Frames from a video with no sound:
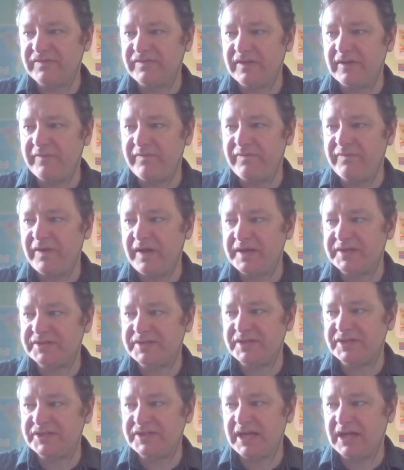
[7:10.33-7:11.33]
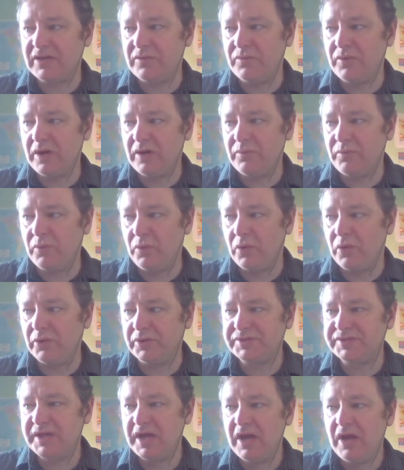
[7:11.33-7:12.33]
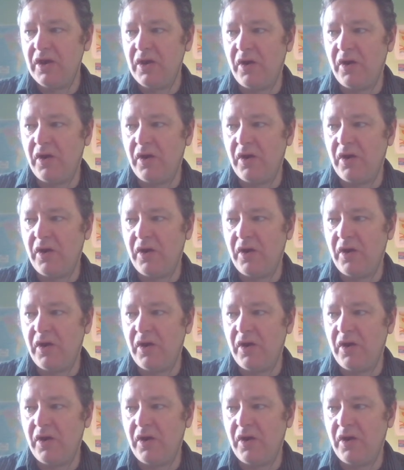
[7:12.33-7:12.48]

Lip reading: for the First and Second World Wars